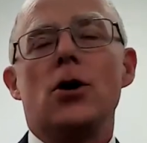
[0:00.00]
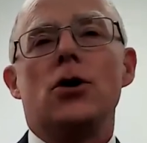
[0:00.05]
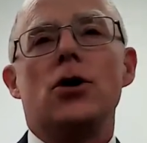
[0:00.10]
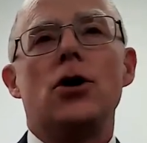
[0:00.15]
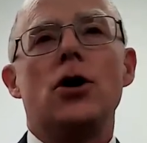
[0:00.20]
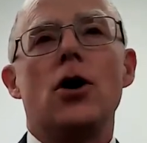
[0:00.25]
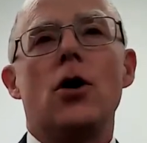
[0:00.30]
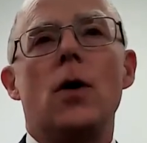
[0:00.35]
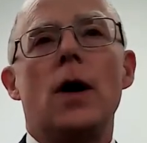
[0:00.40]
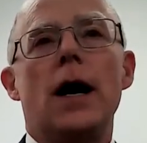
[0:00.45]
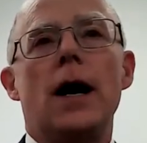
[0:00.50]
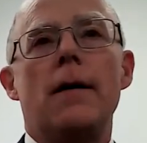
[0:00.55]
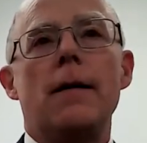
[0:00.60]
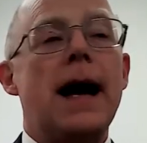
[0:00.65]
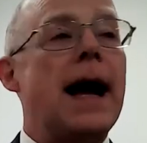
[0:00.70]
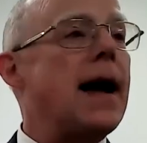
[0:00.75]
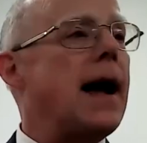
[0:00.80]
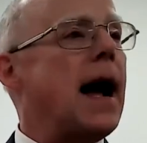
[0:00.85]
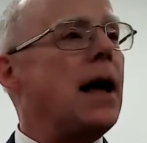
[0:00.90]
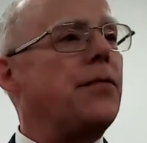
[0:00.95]
You know, uh,
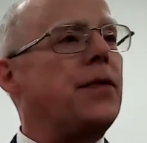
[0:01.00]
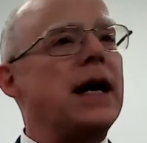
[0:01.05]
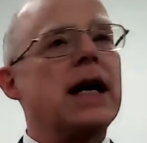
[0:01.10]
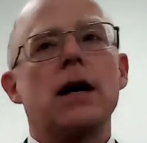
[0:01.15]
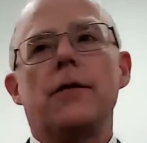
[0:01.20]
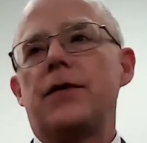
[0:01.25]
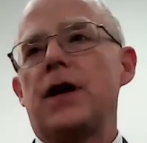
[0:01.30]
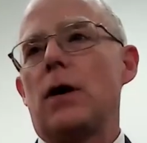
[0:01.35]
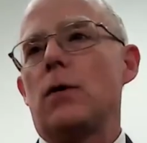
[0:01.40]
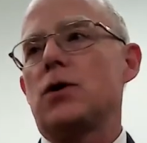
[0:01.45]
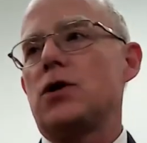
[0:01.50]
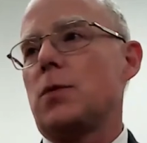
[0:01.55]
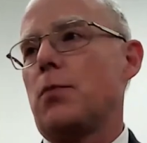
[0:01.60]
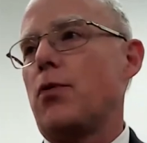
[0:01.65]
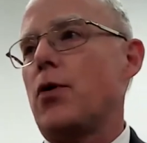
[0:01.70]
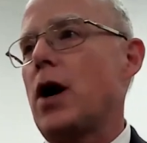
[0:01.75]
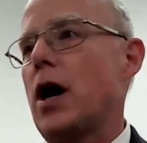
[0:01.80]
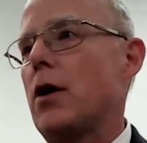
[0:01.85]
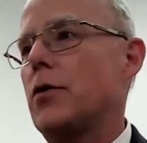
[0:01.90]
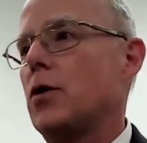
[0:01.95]
I, I think if there was a
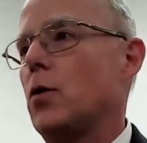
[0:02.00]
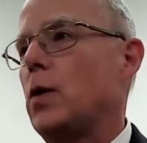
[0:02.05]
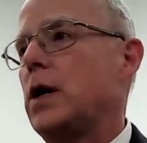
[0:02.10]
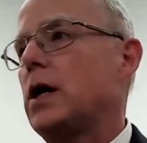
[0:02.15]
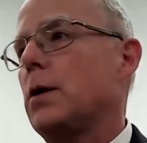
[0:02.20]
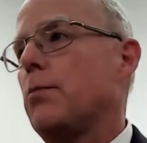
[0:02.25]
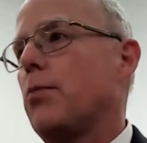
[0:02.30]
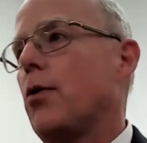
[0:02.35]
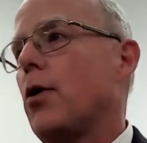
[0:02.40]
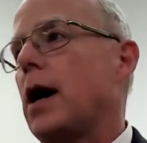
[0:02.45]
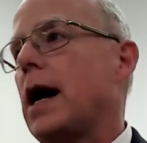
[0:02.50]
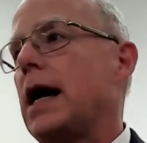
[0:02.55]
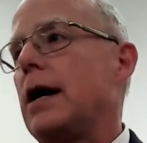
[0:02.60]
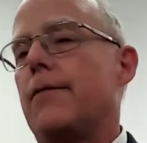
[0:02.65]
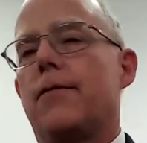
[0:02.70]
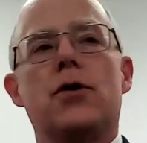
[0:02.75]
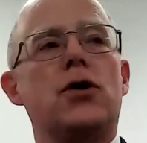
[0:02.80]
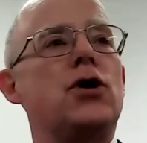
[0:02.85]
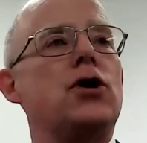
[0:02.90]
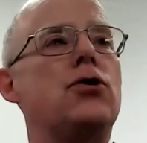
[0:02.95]
prayer that we could pray
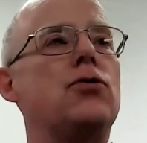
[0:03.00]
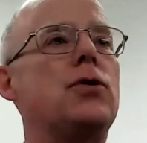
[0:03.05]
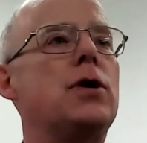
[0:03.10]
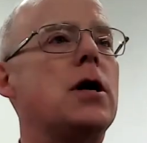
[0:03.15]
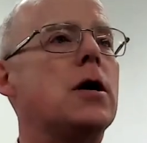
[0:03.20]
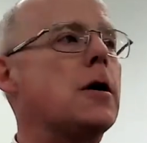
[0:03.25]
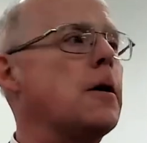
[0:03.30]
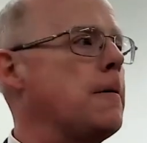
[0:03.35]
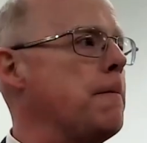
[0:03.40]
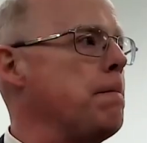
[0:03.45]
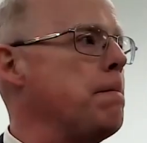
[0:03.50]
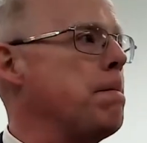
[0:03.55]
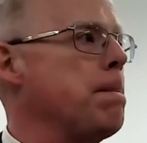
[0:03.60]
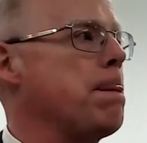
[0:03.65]
for the new year,